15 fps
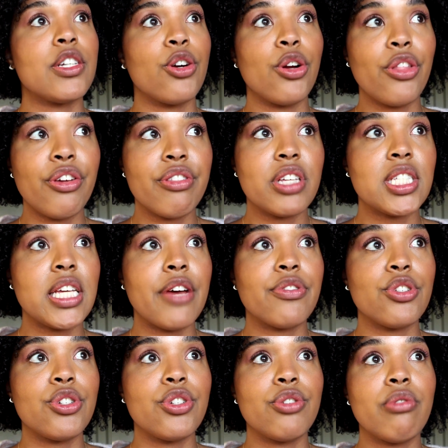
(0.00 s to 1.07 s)
earlier this
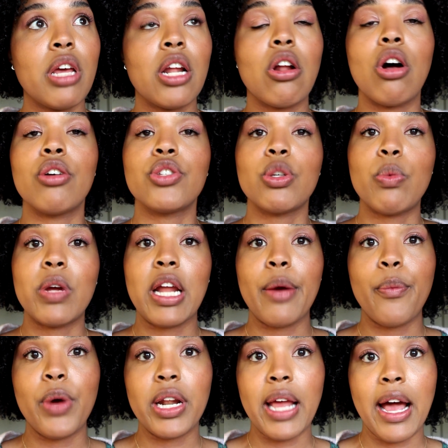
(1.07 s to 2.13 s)
afternoon, and also when
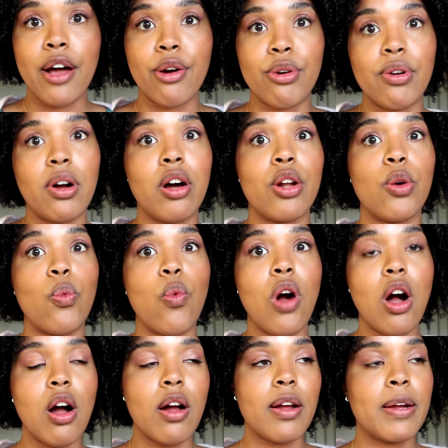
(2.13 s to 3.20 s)
I went out on a
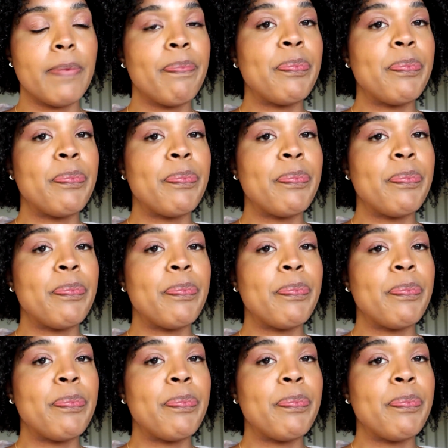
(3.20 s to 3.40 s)
walk,